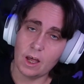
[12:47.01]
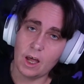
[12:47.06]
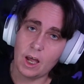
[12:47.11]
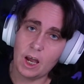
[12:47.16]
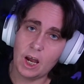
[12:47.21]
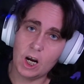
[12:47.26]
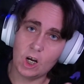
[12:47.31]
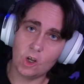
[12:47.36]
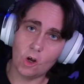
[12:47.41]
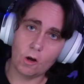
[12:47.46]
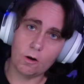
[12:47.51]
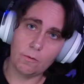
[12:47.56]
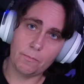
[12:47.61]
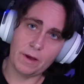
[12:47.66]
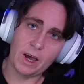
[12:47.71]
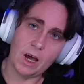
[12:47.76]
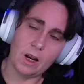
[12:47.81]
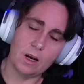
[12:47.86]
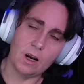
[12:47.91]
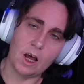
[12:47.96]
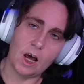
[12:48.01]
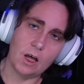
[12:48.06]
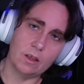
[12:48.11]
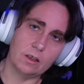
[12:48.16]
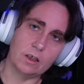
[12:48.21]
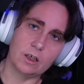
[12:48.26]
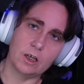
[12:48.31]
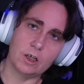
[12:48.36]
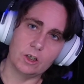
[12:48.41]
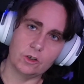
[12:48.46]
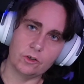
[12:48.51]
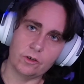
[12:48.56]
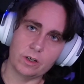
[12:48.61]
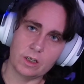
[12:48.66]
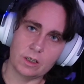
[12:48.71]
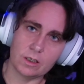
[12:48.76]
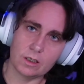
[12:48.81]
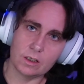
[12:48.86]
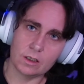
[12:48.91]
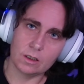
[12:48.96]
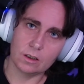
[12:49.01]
and not about other countries.